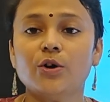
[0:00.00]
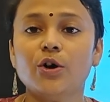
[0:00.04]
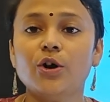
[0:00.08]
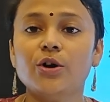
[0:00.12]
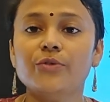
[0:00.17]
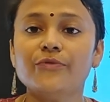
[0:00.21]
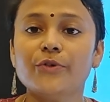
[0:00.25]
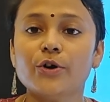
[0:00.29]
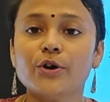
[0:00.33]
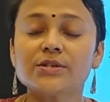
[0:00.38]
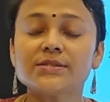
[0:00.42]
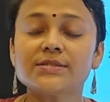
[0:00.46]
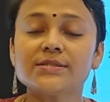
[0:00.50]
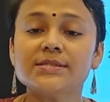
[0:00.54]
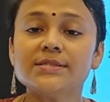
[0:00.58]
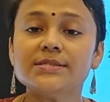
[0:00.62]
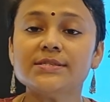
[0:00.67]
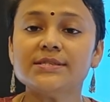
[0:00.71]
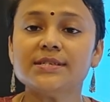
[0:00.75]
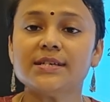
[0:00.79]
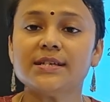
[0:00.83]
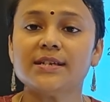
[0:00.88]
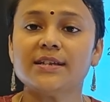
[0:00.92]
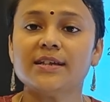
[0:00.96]
of
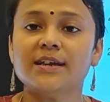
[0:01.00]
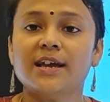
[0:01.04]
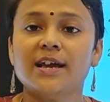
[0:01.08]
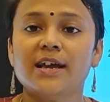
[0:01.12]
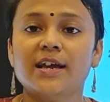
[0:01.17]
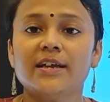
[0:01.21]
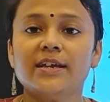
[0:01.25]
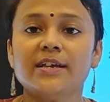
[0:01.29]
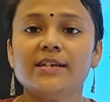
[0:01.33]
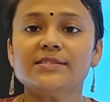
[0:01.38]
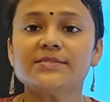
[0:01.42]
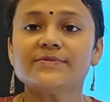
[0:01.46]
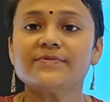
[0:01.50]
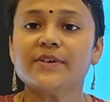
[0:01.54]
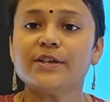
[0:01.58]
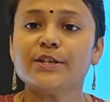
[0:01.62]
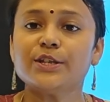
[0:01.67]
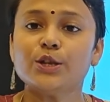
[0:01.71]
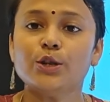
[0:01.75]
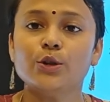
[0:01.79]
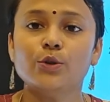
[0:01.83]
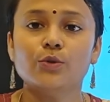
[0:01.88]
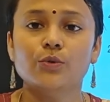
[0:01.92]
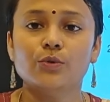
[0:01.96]
oxygen is
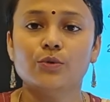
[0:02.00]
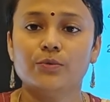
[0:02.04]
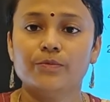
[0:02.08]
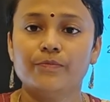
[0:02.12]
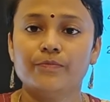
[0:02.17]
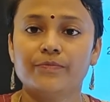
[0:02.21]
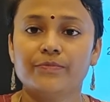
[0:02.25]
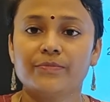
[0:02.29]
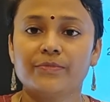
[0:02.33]
very low,